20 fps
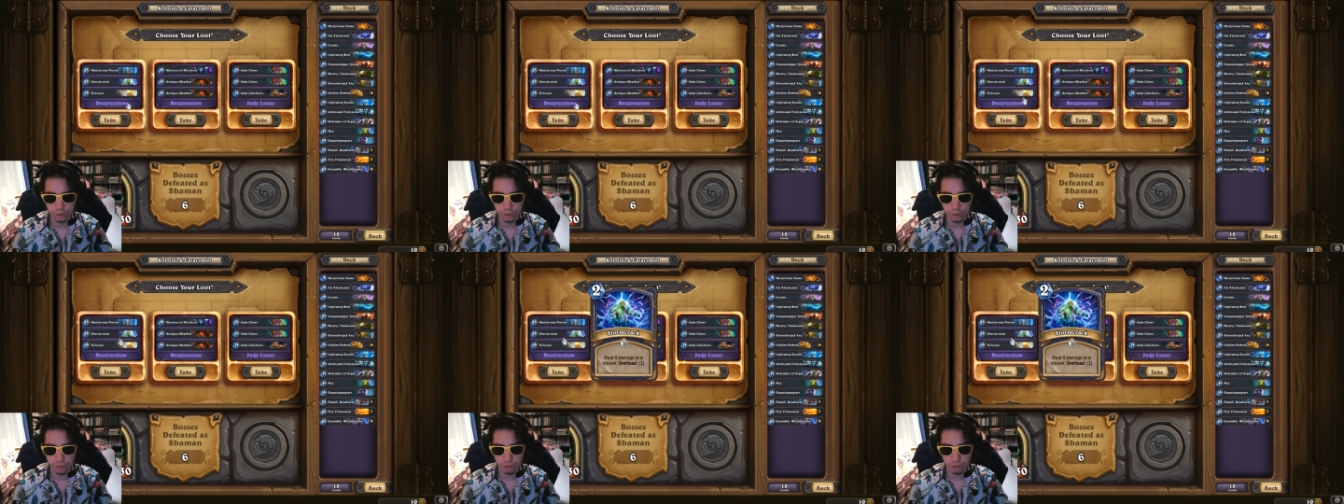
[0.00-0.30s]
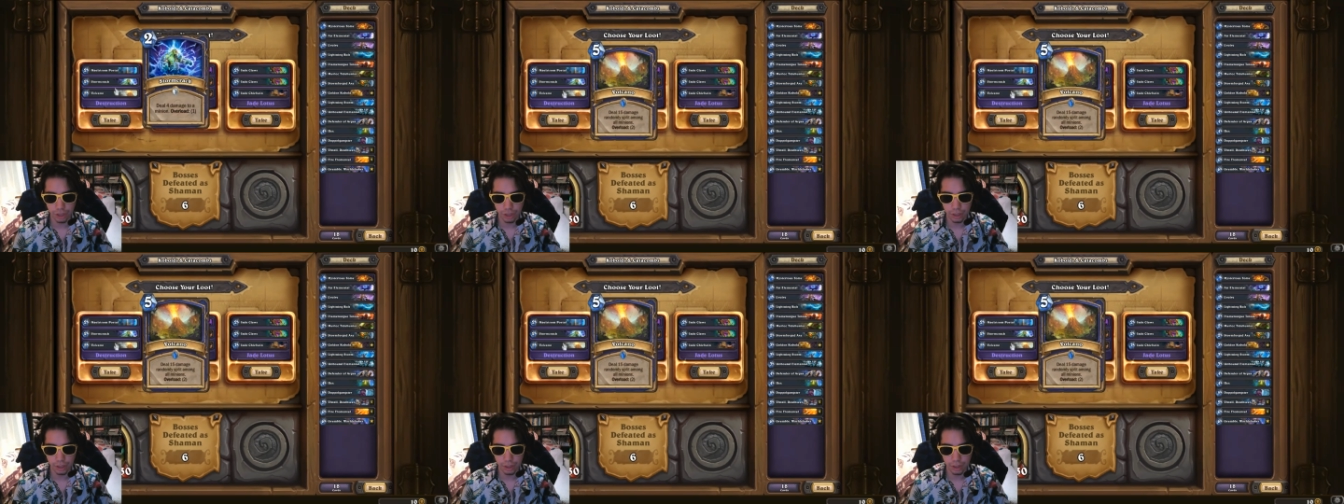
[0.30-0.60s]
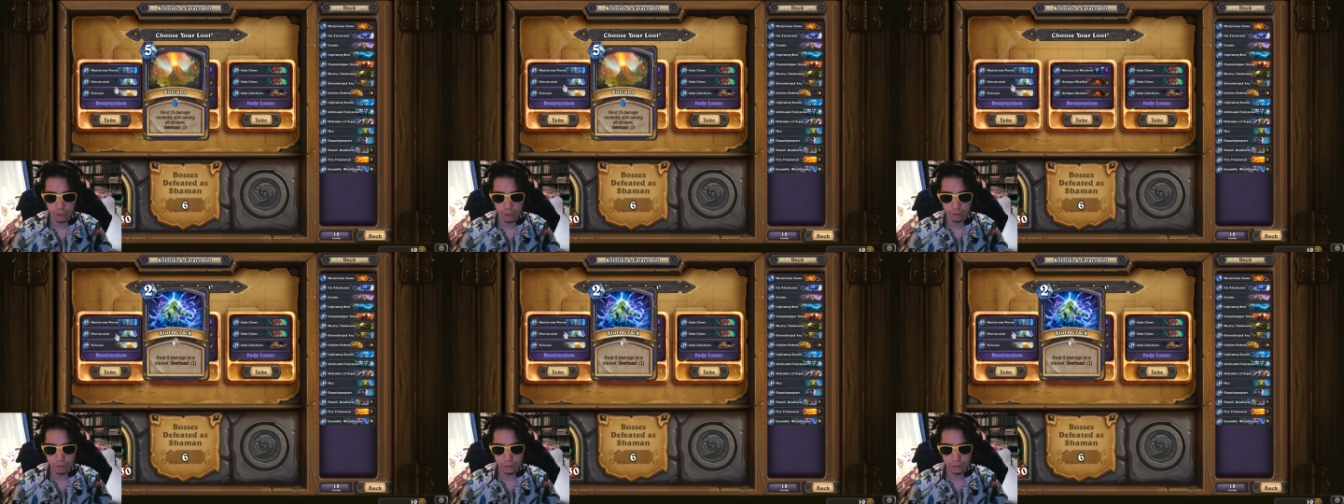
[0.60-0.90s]
Jade
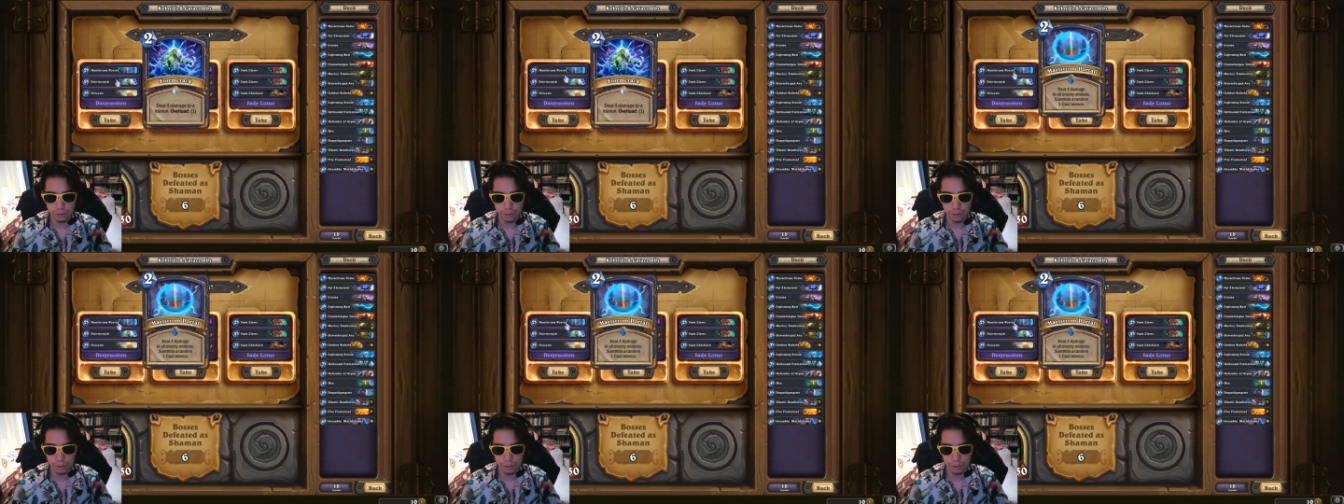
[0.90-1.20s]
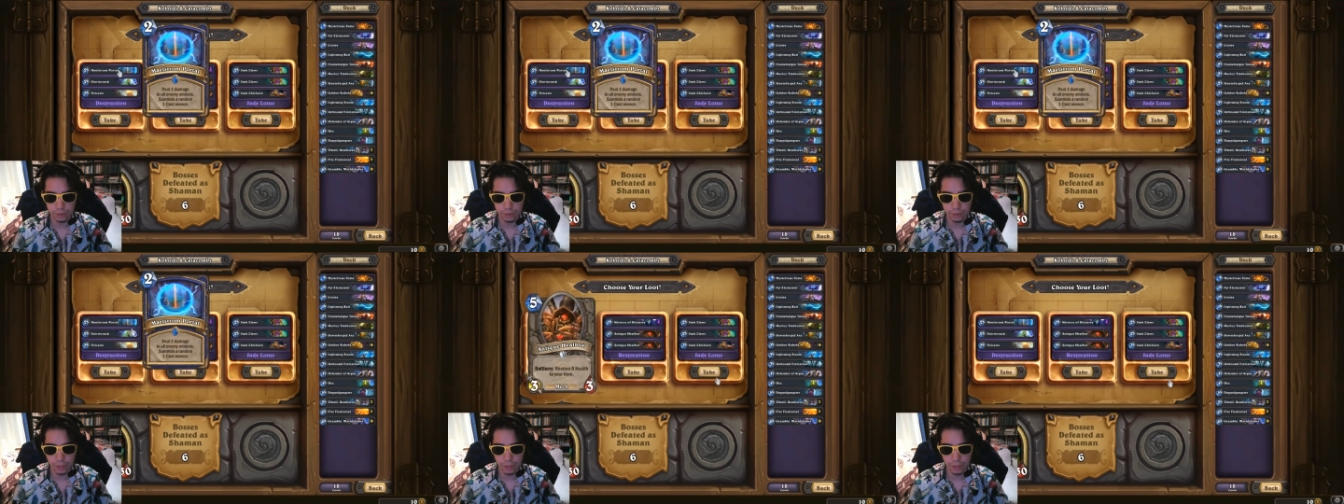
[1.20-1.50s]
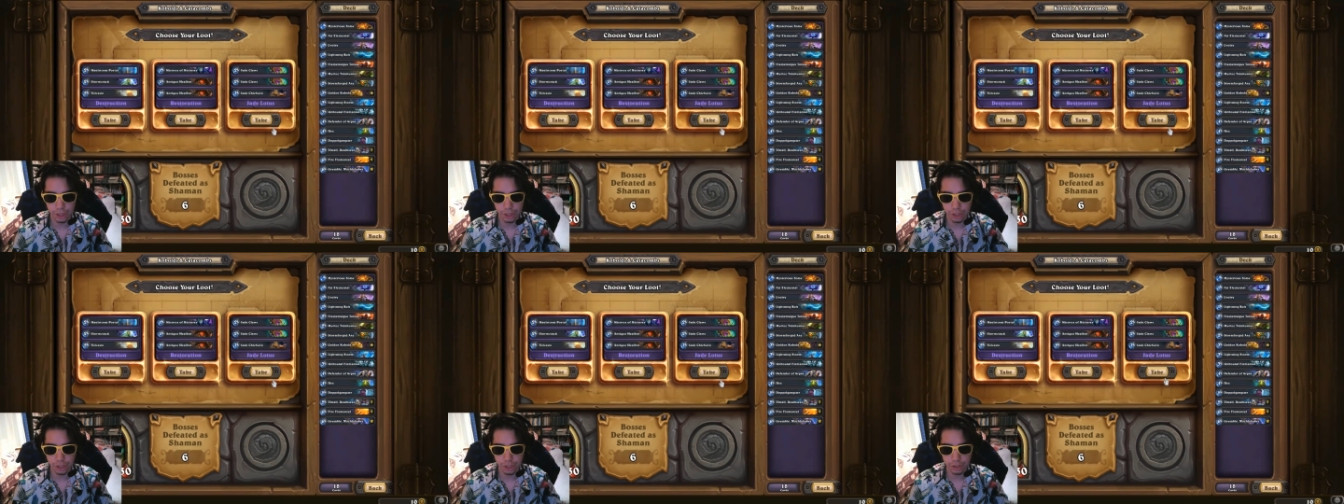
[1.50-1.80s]
Locust or
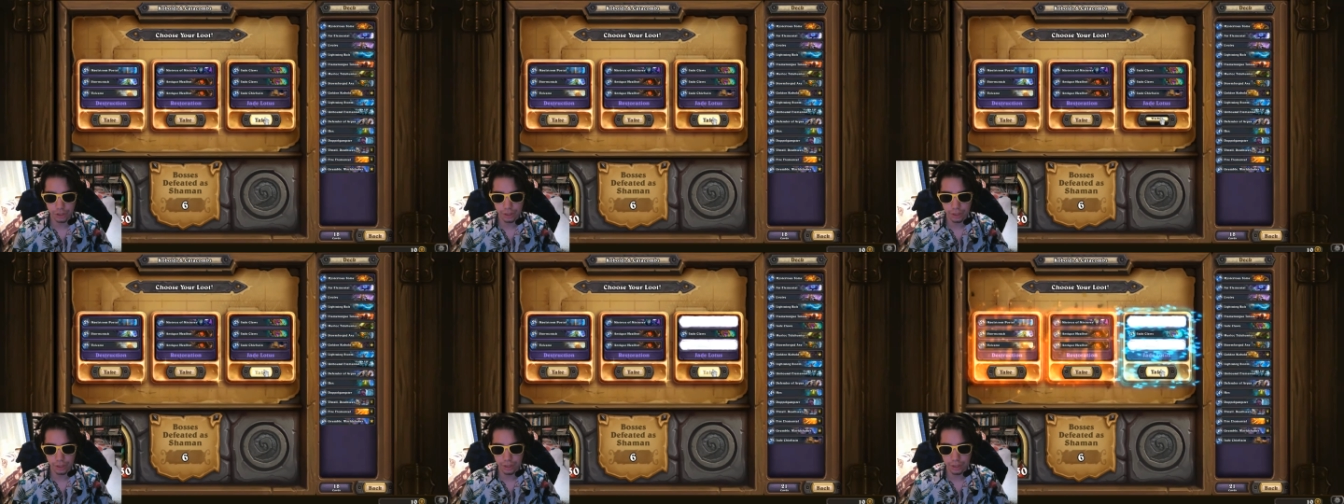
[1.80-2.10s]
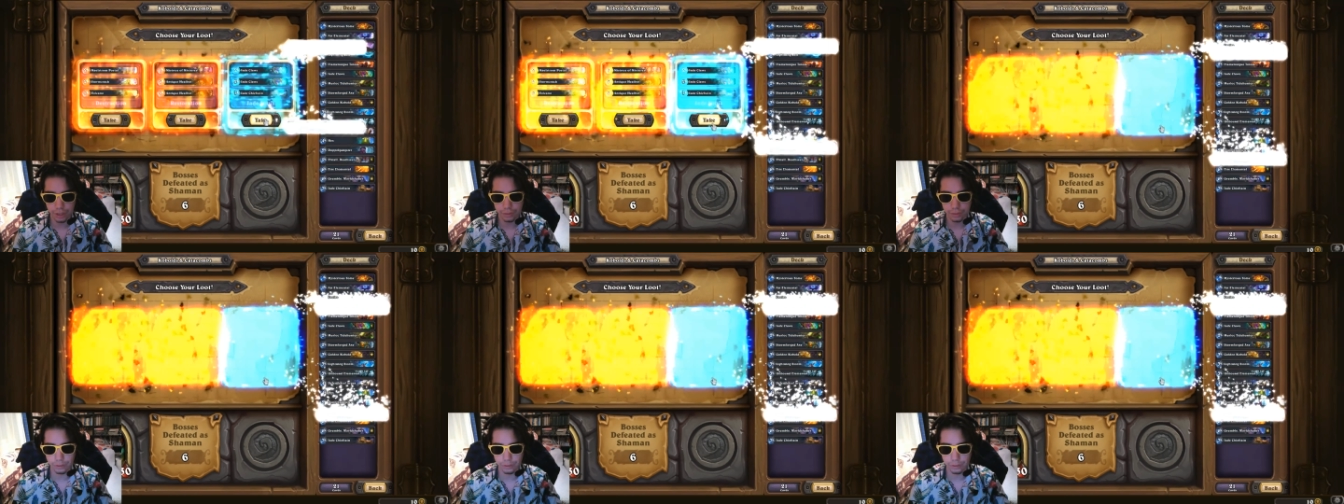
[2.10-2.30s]
Destruction? Yeah,